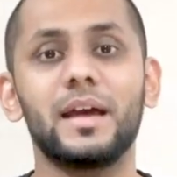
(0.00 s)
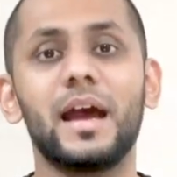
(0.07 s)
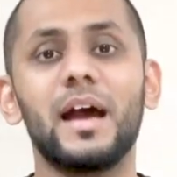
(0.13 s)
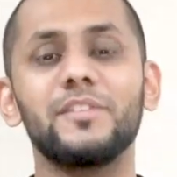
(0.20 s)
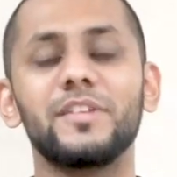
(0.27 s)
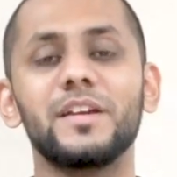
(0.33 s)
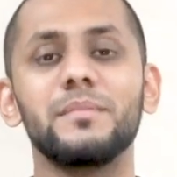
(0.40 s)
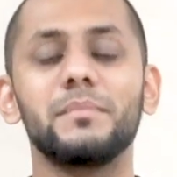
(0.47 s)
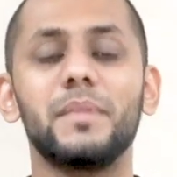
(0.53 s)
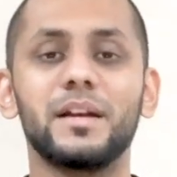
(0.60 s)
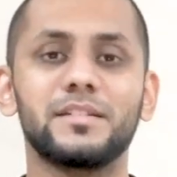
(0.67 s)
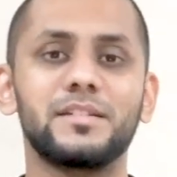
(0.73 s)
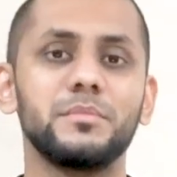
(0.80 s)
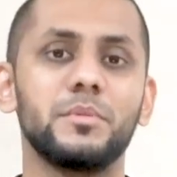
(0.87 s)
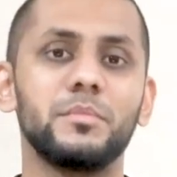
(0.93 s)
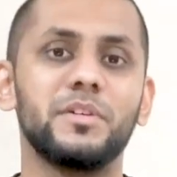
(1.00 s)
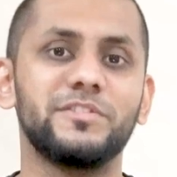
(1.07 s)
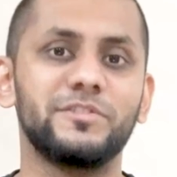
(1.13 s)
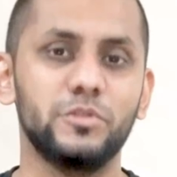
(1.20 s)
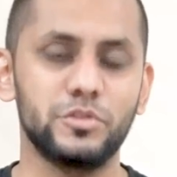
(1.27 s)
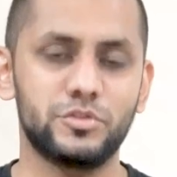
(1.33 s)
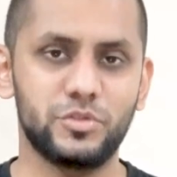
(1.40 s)
have a maximum of
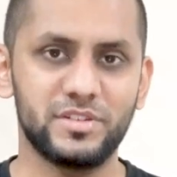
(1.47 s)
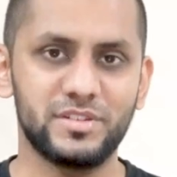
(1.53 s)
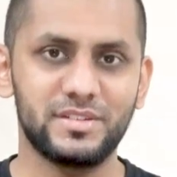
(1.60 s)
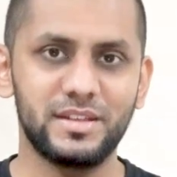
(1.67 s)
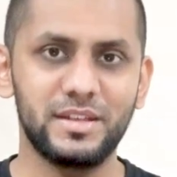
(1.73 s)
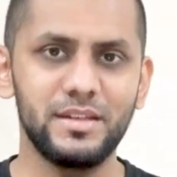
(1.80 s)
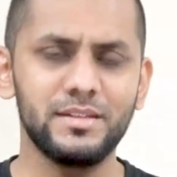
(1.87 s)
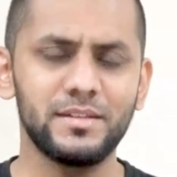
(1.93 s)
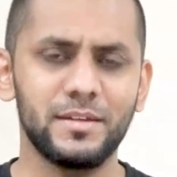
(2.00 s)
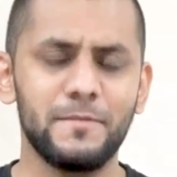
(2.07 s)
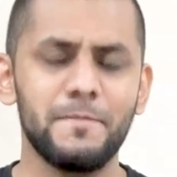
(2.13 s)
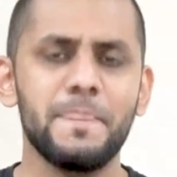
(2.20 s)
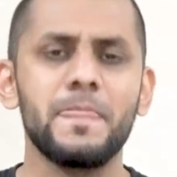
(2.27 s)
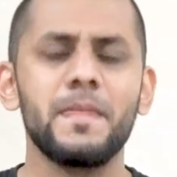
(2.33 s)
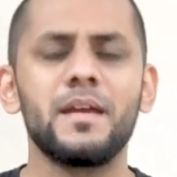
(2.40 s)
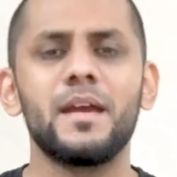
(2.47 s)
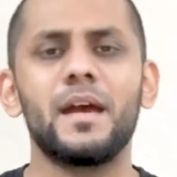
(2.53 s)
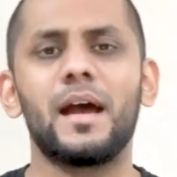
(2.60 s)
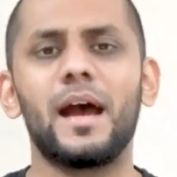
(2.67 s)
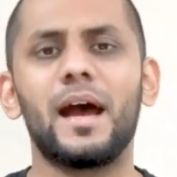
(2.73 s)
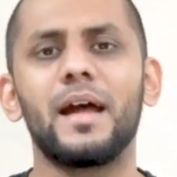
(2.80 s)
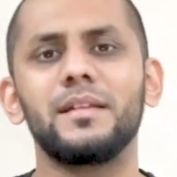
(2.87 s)
4 trustees
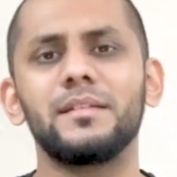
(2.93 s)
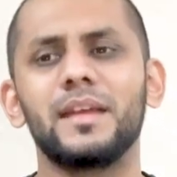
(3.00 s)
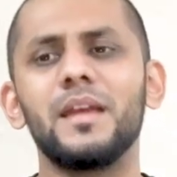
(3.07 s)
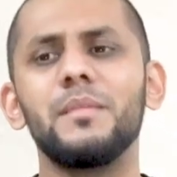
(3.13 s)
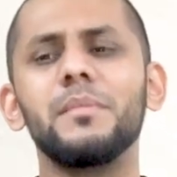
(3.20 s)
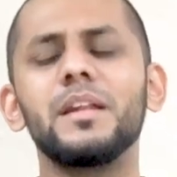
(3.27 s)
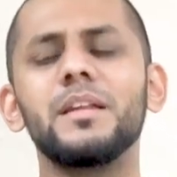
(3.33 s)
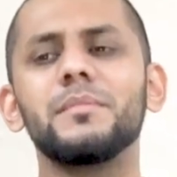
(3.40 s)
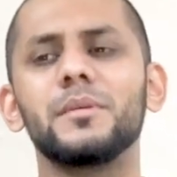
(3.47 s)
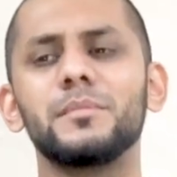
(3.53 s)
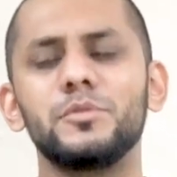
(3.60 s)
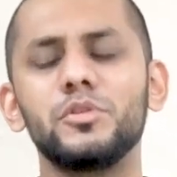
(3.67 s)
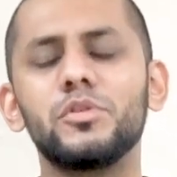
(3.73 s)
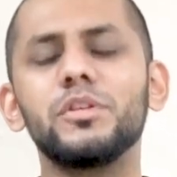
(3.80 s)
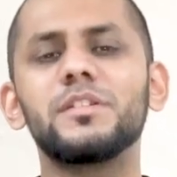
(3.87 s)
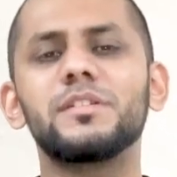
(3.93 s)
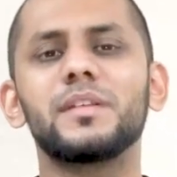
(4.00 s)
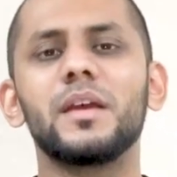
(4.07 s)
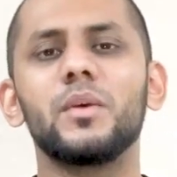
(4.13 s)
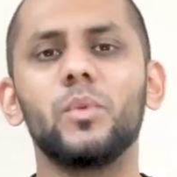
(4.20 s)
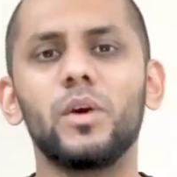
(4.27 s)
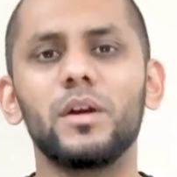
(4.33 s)
and a minimum, you could
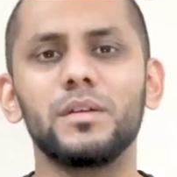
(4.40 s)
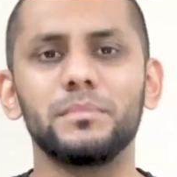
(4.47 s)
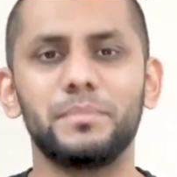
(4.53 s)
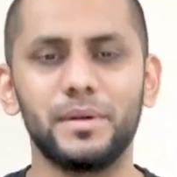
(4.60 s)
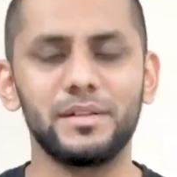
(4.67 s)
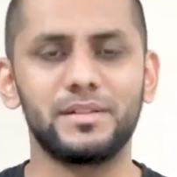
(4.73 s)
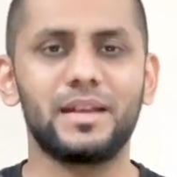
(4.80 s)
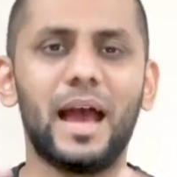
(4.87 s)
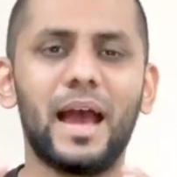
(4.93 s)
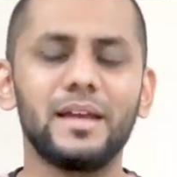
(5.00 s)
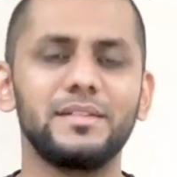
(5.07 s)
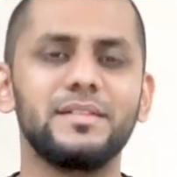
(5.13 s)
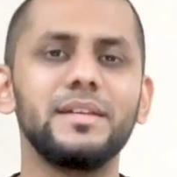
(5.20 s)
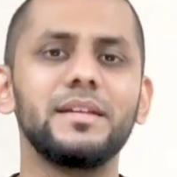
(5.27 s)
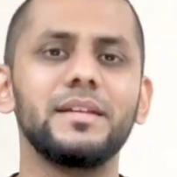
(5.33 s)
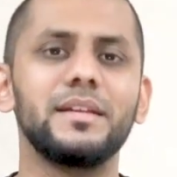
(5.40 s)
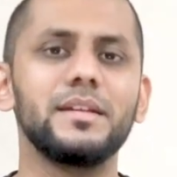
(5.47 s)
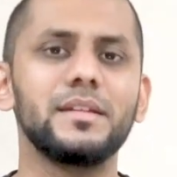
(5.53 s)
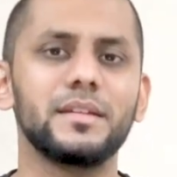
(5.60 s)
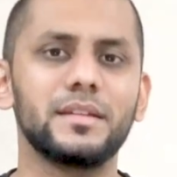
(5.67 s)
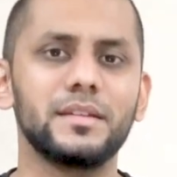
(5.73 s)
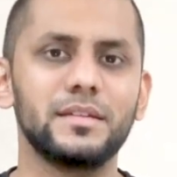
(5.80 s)
say 1, but
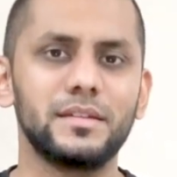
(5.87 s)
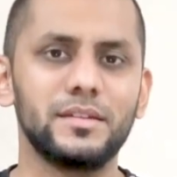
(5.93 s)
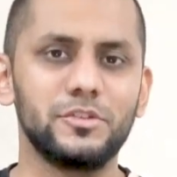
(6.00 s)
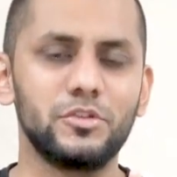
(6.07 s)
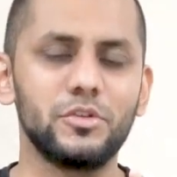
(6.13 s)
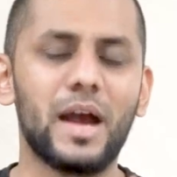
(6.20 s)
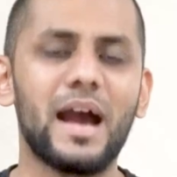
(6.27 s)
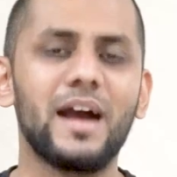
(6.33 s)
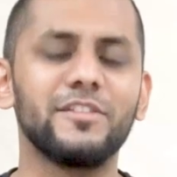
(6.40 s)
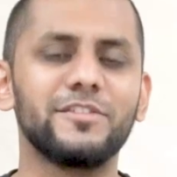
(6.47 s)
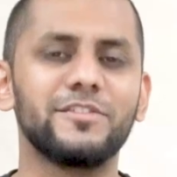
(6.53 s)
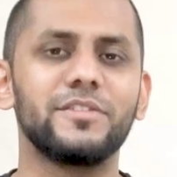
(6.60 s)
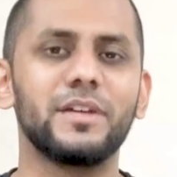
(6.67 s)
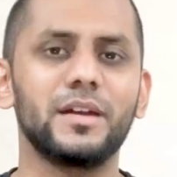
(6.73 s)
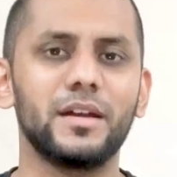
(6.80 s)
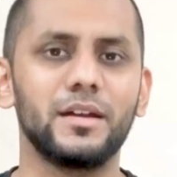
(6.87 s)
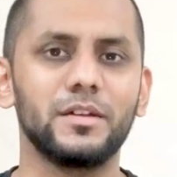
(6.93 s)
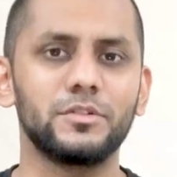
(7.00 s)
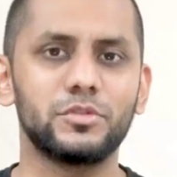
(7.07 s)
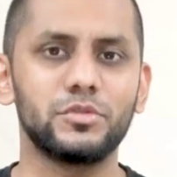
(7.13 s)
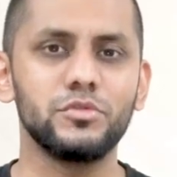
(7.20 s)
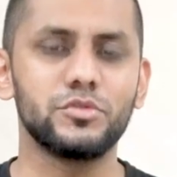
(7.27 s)
ideally you have
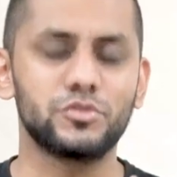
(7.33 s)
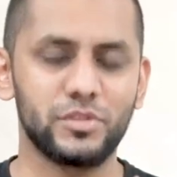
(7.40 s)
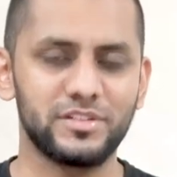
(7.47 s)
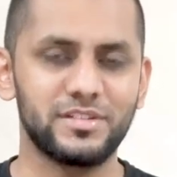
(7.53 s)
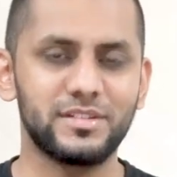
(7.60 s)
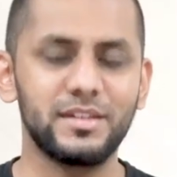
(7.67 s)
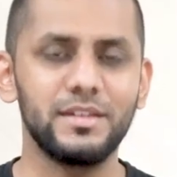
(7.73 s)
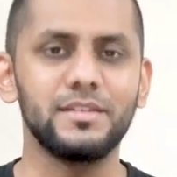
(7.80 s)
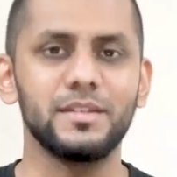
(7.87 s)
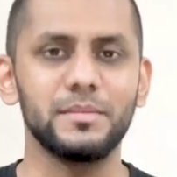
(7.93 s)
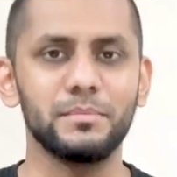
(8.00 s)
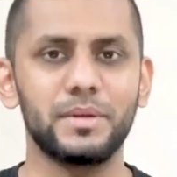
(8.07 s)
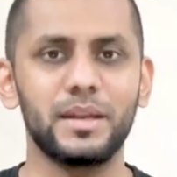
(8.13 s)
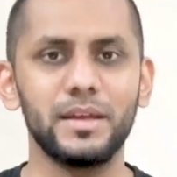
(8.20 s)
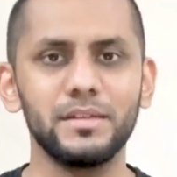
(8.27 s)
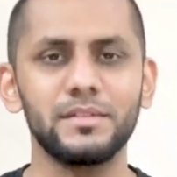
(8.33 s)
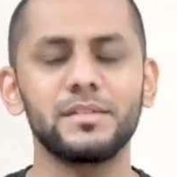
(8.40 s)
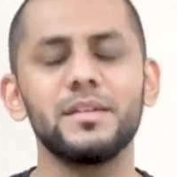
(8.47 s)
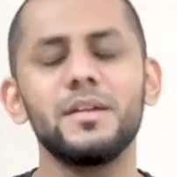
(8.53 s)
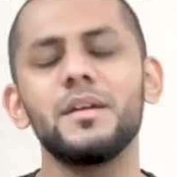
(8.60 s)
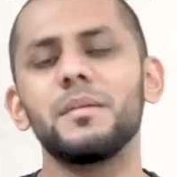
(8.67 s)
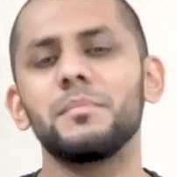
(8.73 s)
2 trustees in
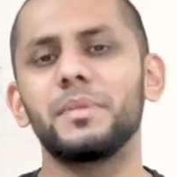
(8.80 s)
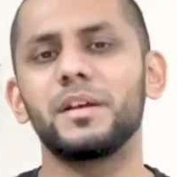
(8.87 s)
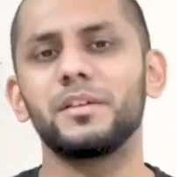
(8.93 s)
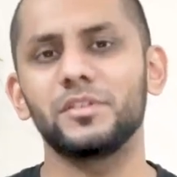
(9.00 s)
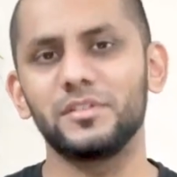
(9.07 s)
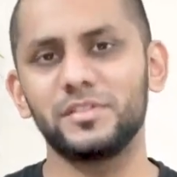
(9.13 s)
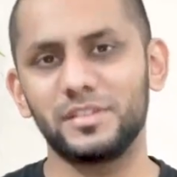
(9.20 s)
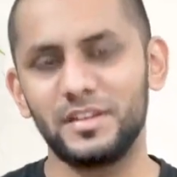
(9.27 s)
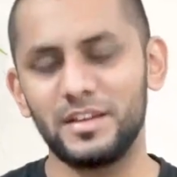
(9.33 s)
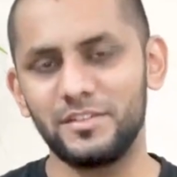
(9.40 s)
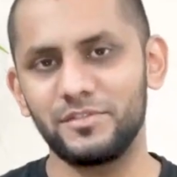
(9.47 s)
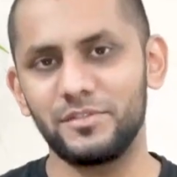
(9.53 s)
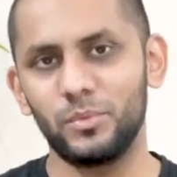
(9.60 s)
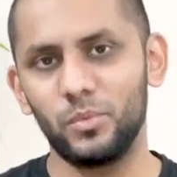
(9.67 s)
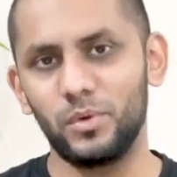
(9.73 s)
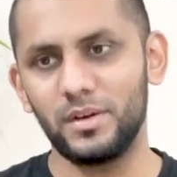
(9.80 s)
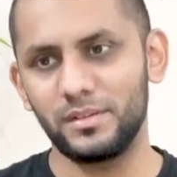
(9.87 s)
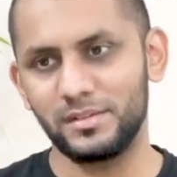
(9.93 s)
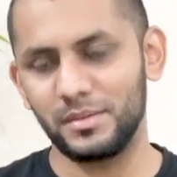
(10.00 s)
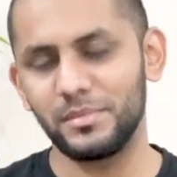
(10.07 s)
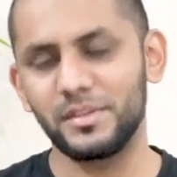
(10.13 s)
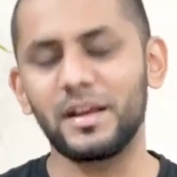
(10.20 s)
place, because obviously if
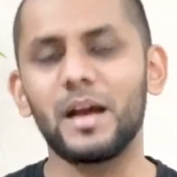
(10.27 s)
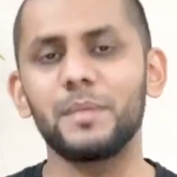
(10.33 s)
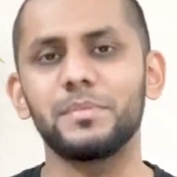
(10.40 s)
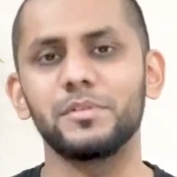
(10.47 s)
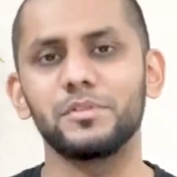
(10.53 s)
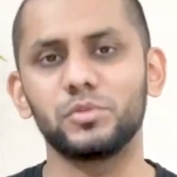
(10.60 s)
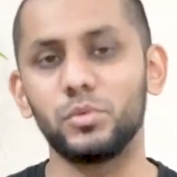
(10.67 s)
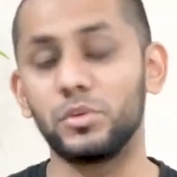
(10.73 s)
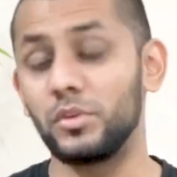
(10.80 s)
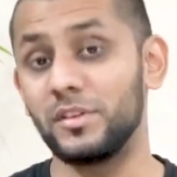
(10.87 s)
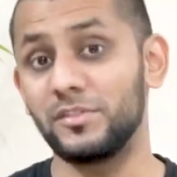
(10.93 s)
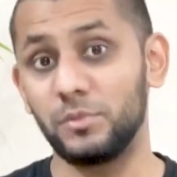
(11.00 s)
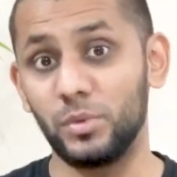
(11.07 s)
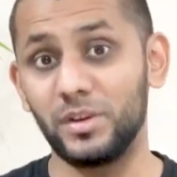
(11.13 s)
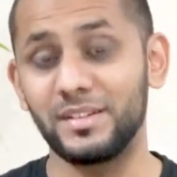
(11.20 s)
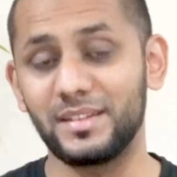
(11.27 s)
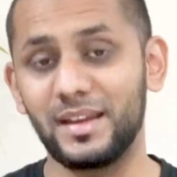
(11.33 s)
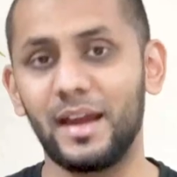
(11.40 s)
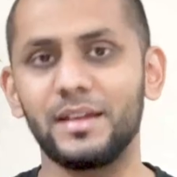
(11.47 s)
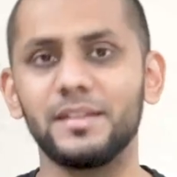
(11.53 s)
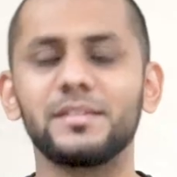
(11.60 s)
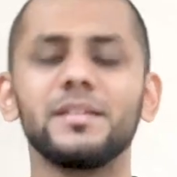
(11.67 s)
something happens to one, or if one
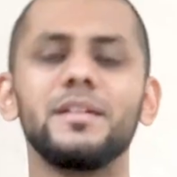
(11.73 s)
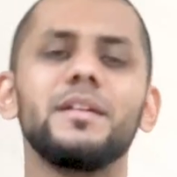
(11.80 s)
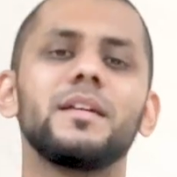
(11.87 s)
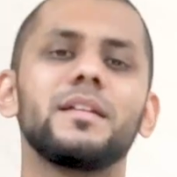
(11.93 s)
dies,